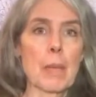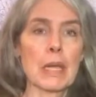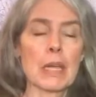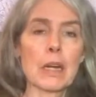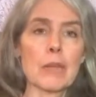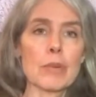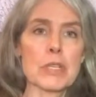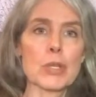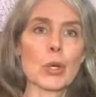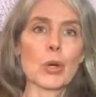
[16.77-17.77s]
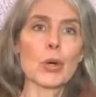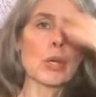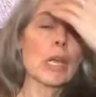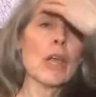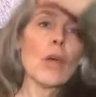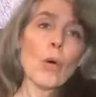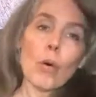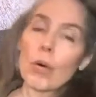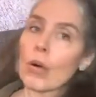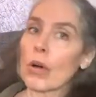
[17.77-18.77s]
making our voices heard
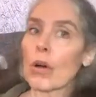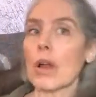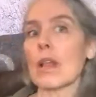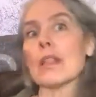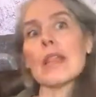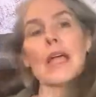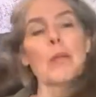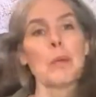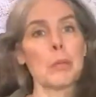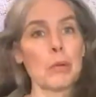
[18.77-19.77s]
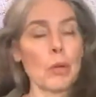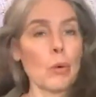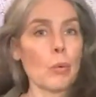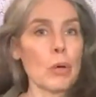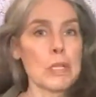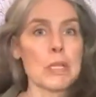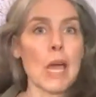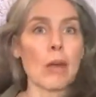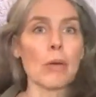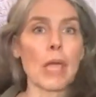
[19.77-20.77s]
or letting people know what's
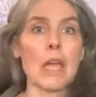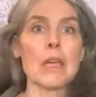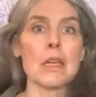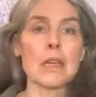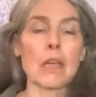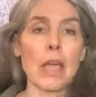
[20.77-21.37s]
not okay